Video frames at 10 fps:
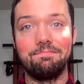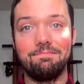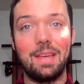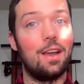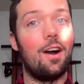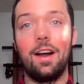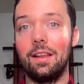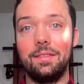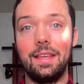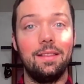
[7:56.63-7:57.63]
They
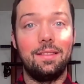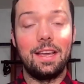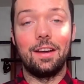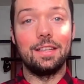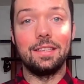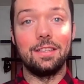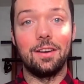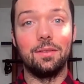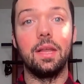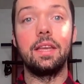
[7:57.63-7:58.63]
honestly
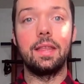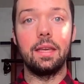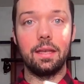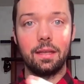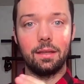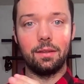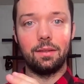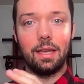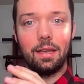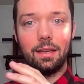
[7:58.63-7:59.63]
don't. Like
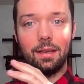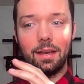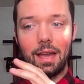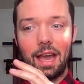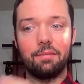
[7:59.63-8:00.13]
they have